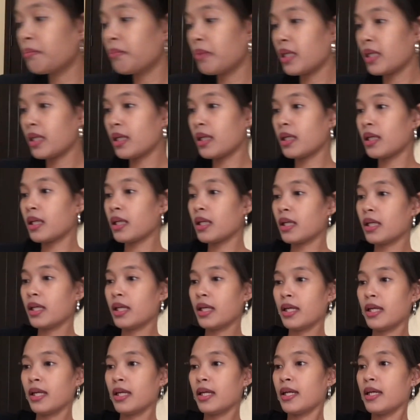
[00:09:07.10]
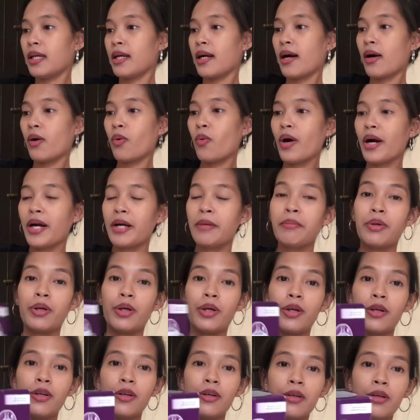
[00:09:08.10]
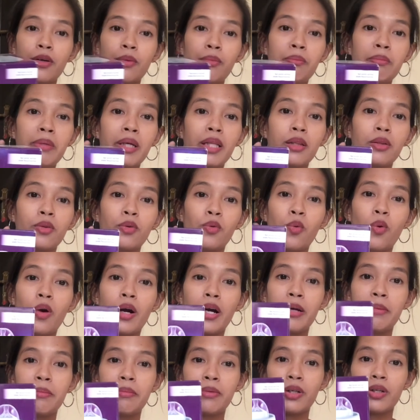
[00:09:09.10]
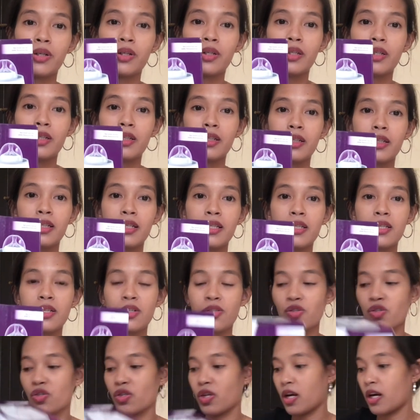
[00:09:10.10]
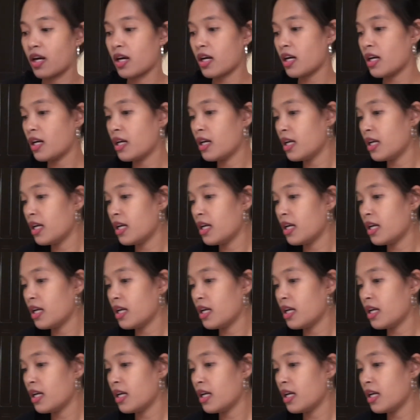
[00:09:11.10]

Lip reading: me a warmer, milk warmer. Ganyan siya.